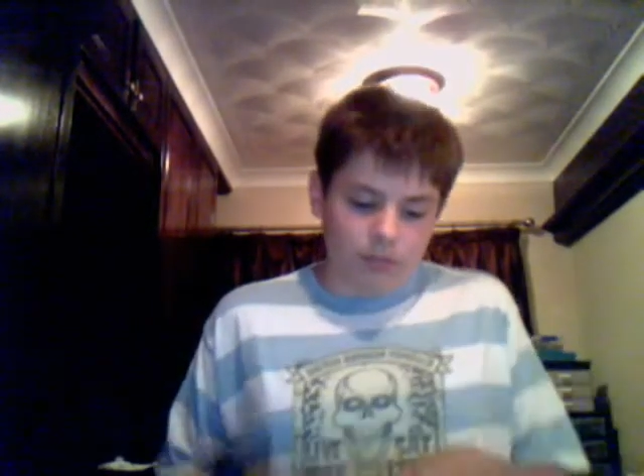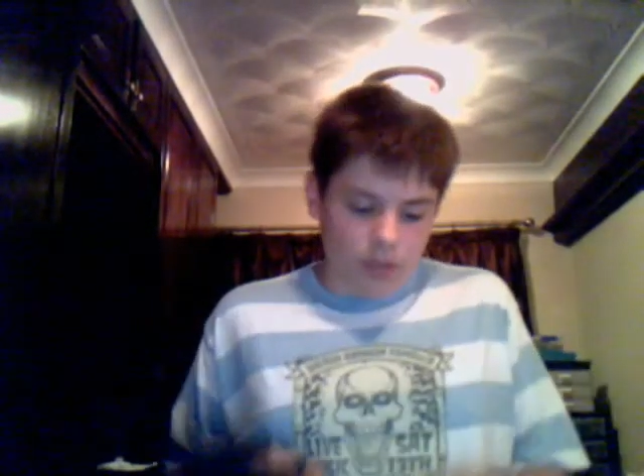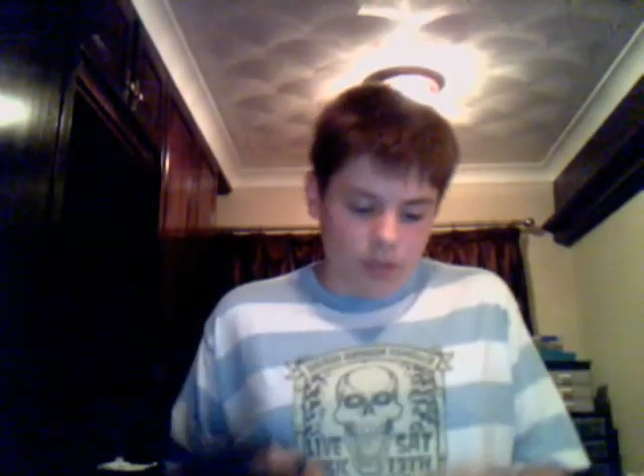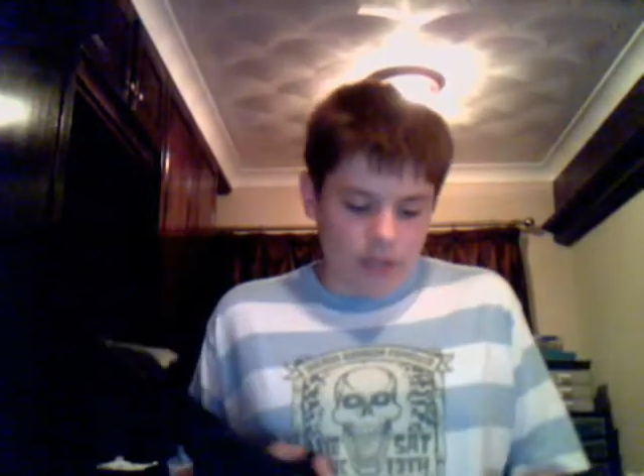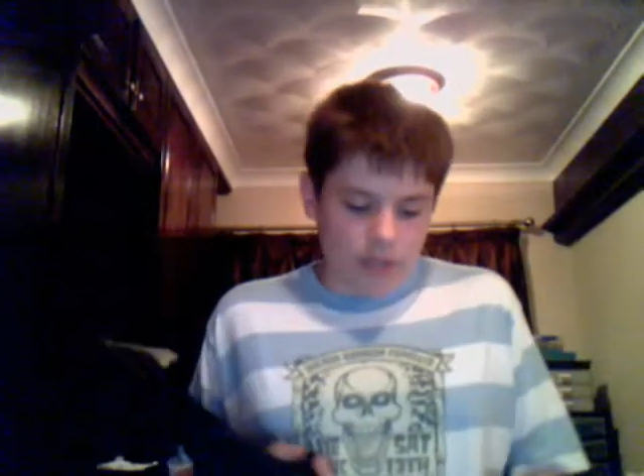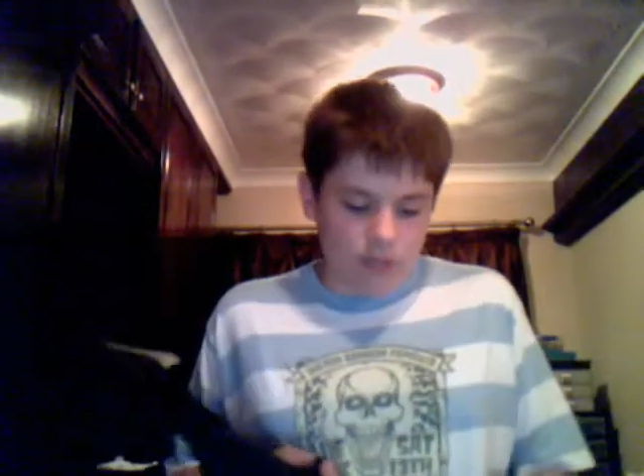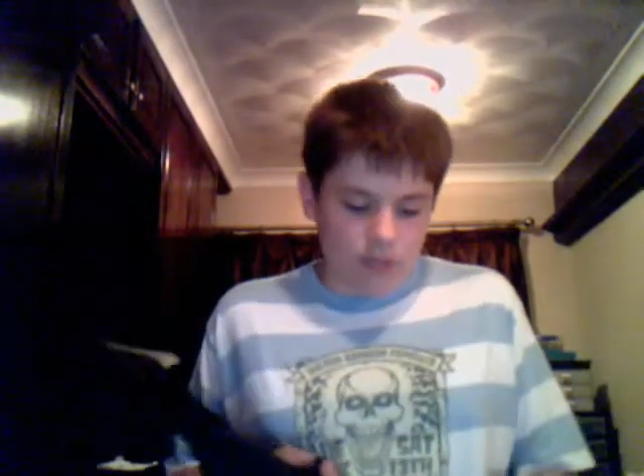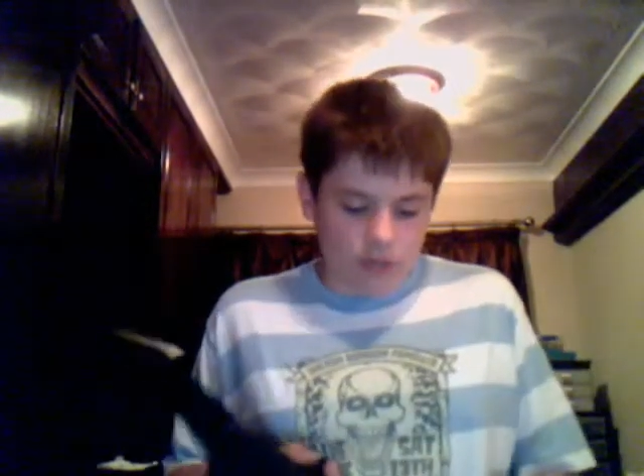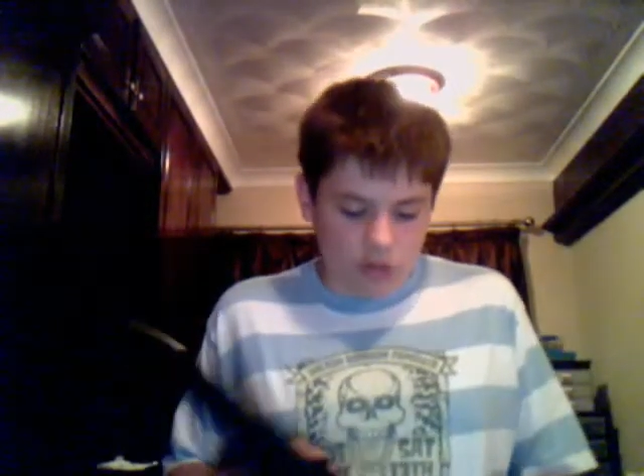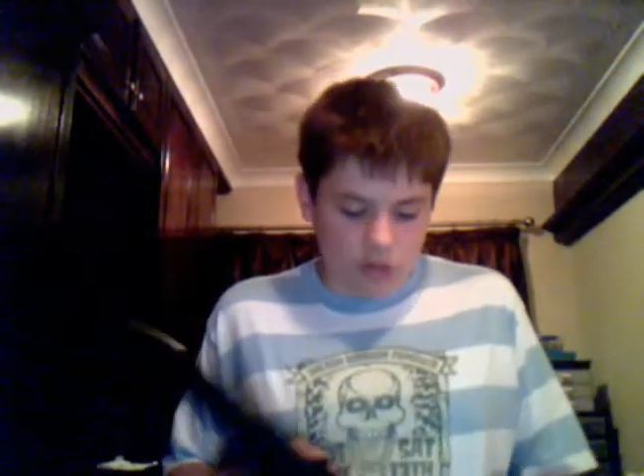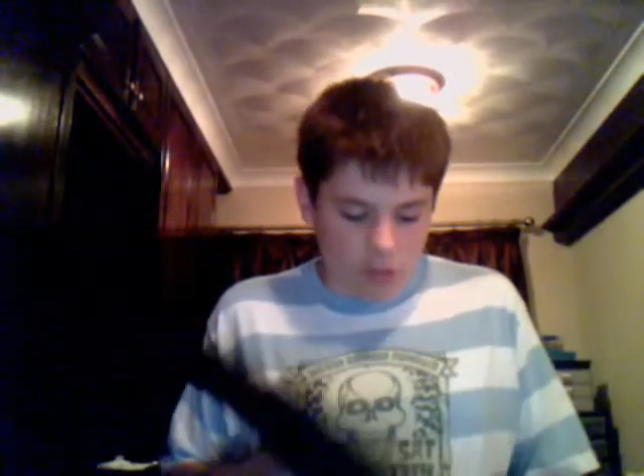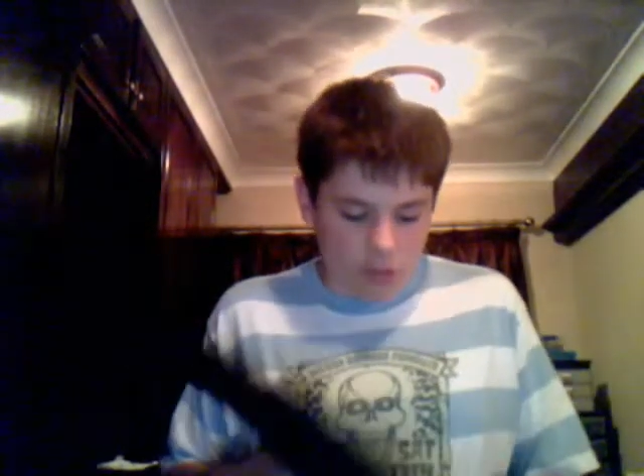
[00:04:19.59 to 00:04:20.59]
it
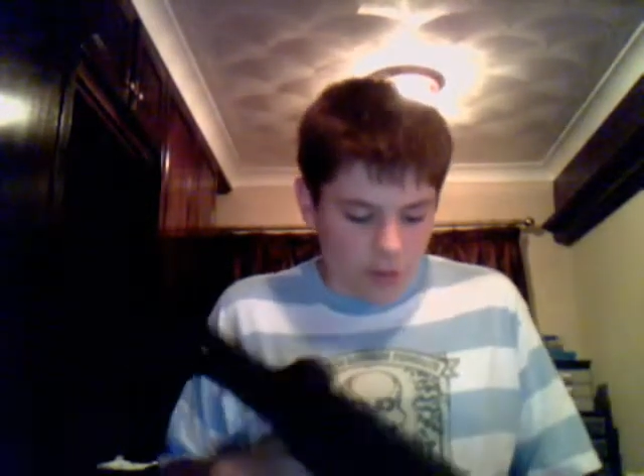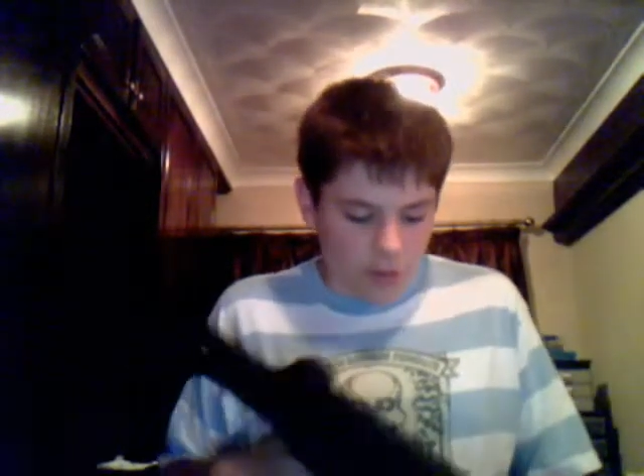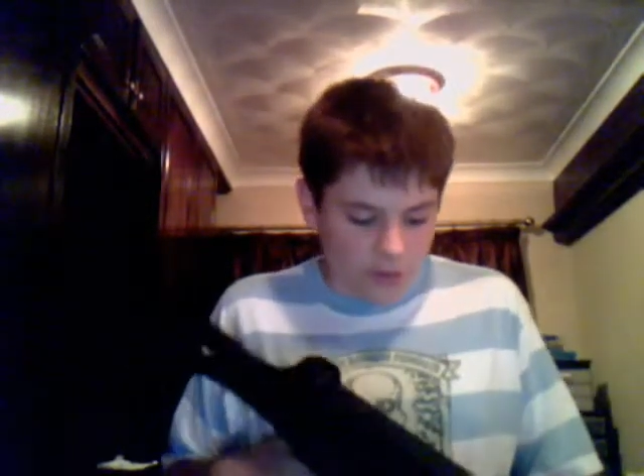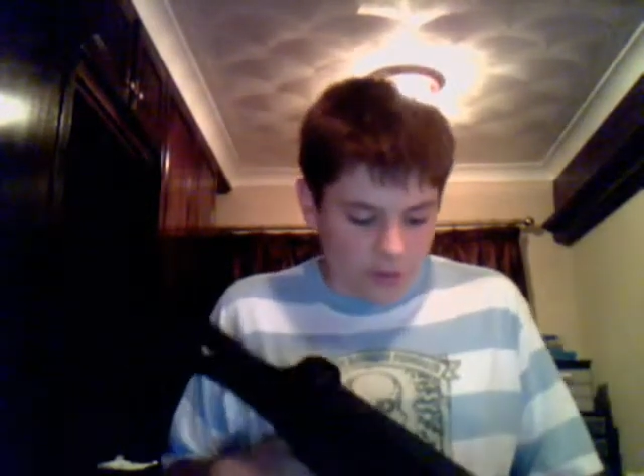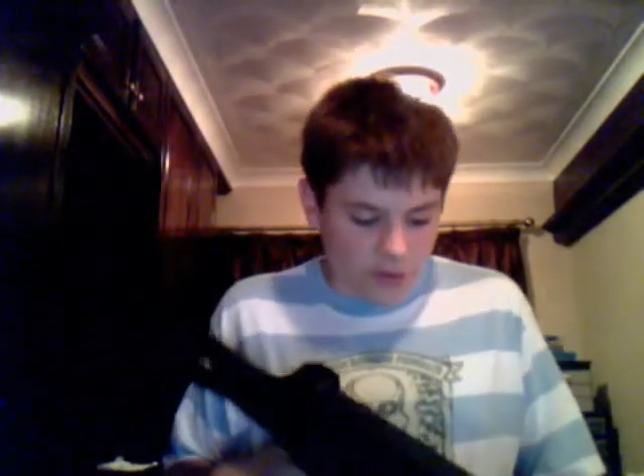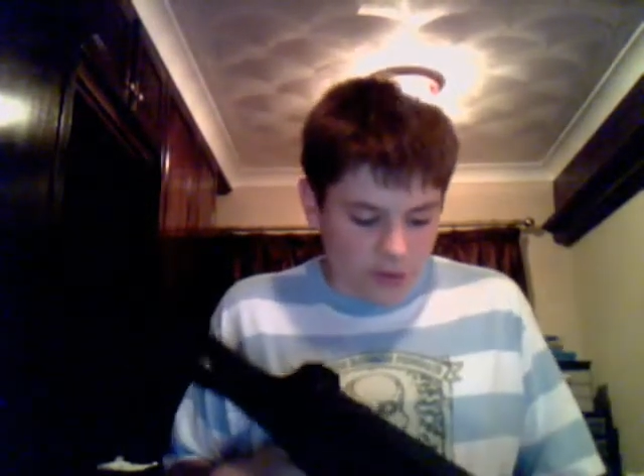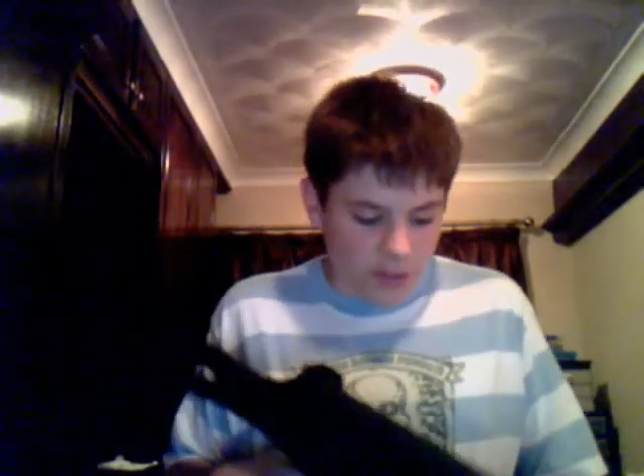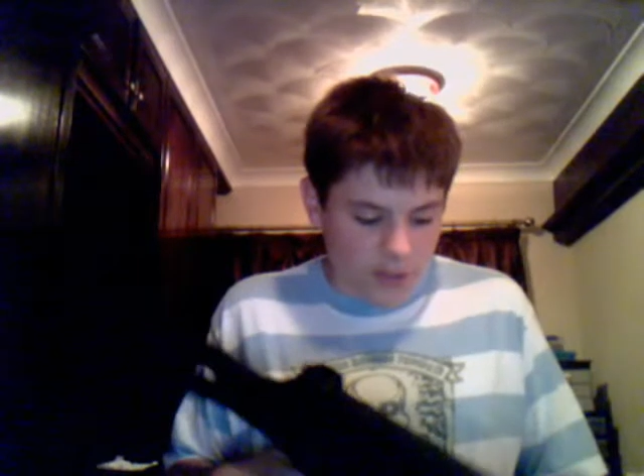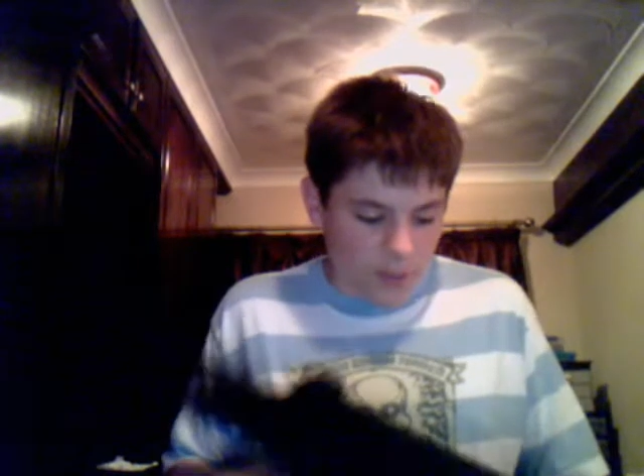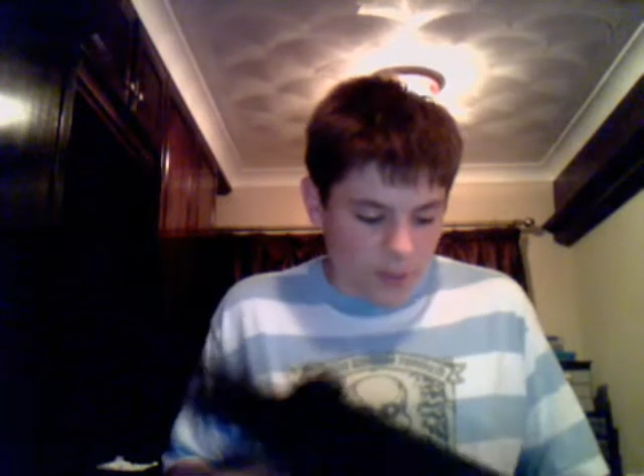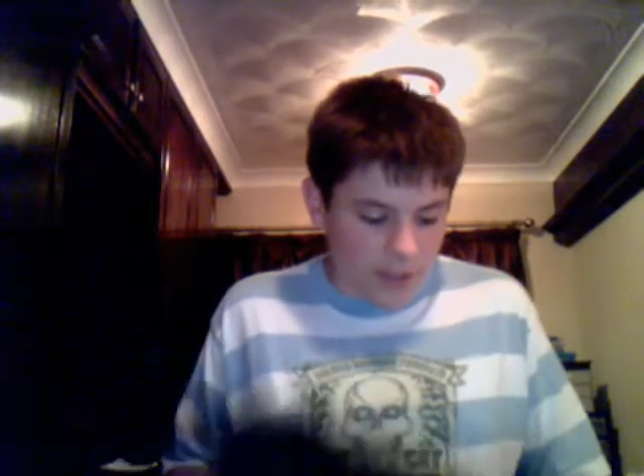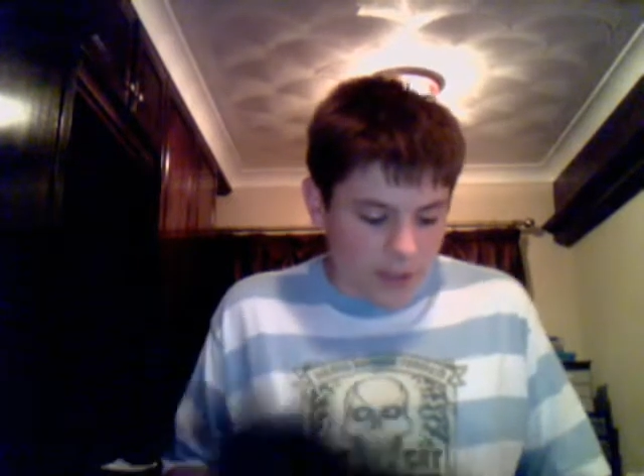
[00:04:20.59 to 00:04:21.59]
doesn't come off because I
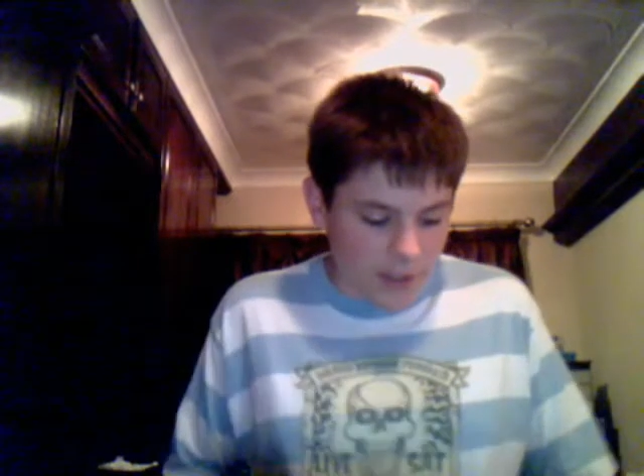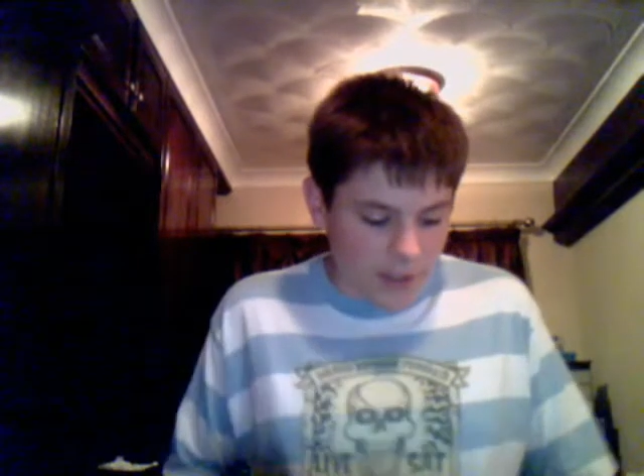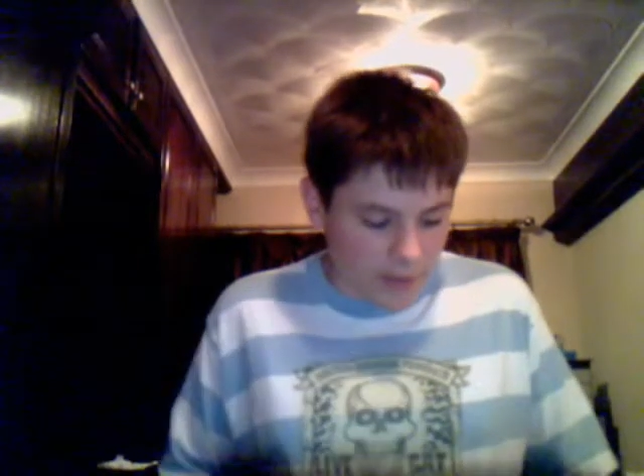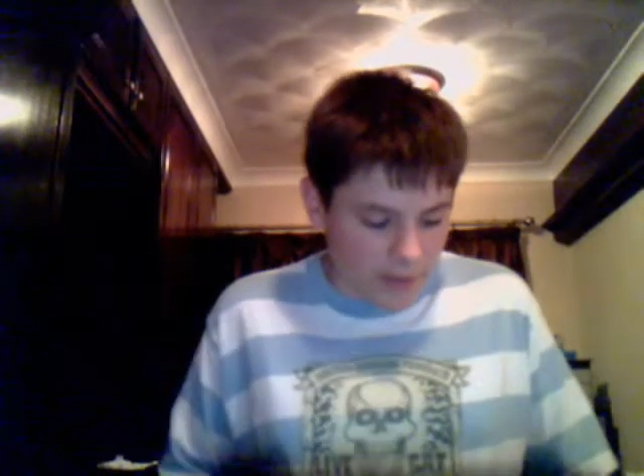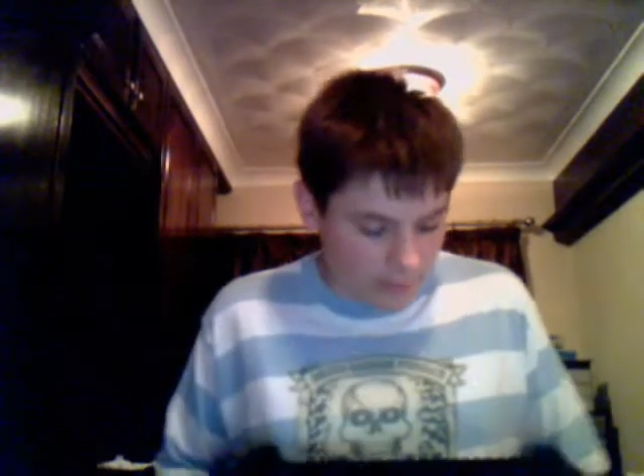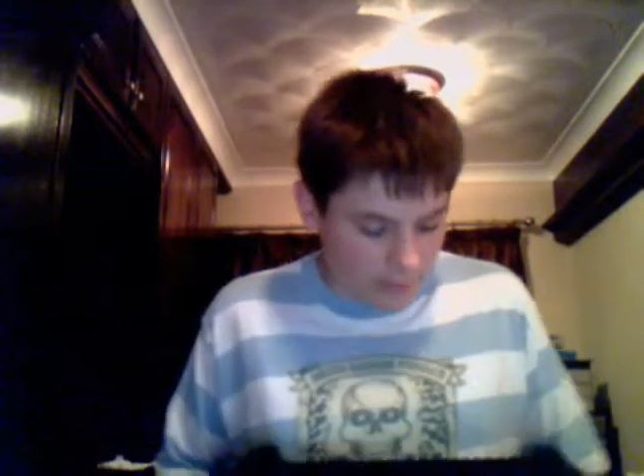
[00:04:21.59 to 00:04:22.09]
sprayed it and